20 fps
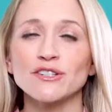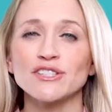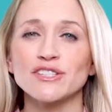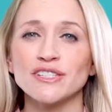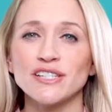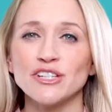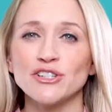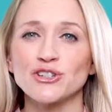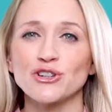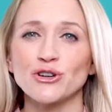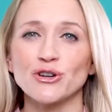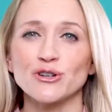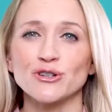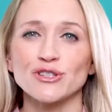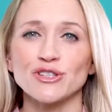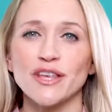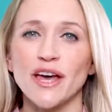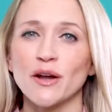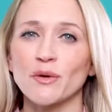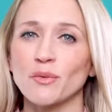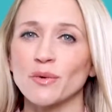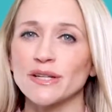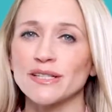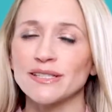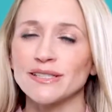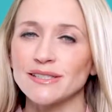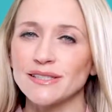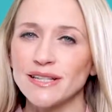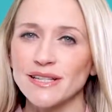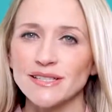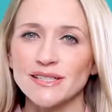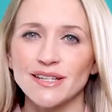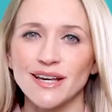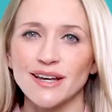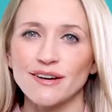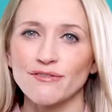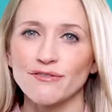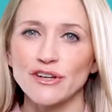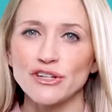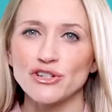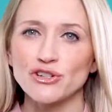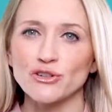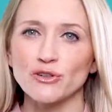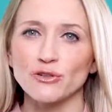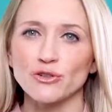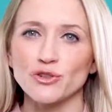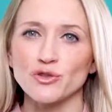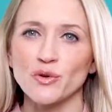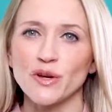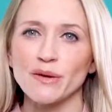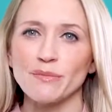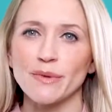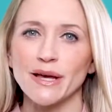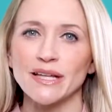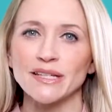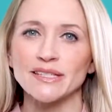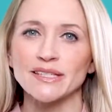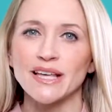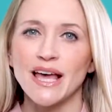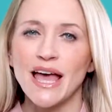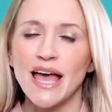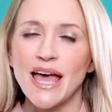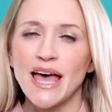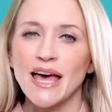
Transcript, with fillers: seizures that resist conventional treatments,